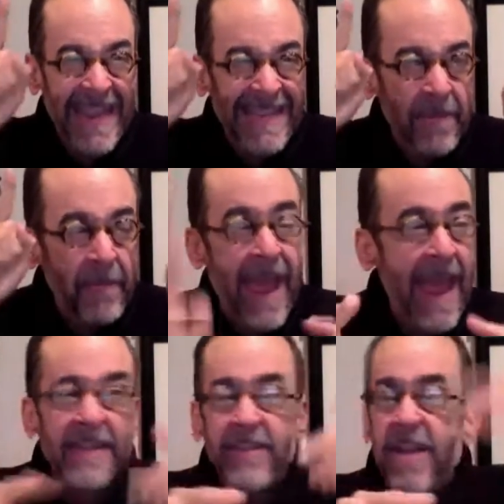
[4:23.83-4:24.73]
In the
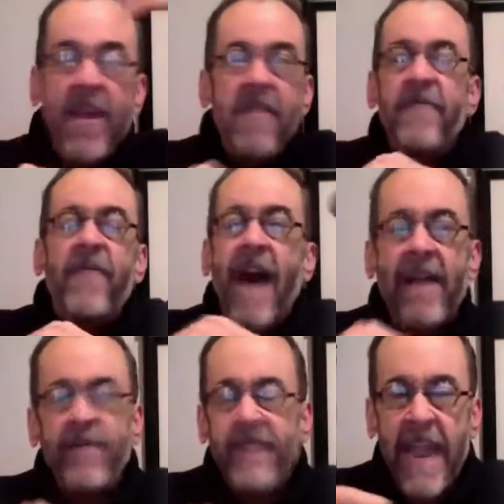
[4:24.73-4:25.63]
past
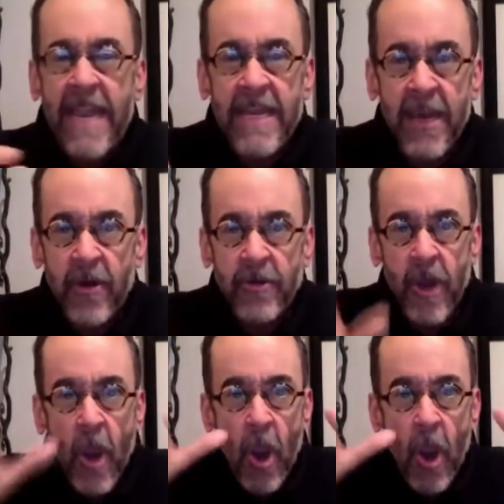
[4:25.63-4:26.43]
5-10 years,